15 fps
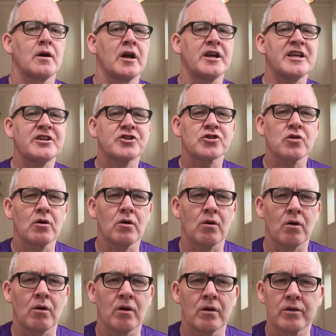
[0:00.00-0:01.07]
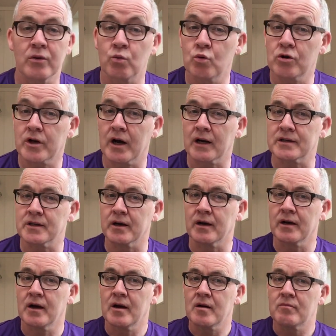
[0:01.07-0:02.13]
and he saw the woodcutter
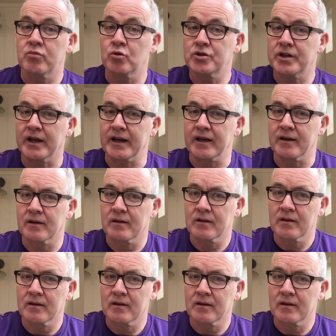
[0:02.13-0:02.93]
putting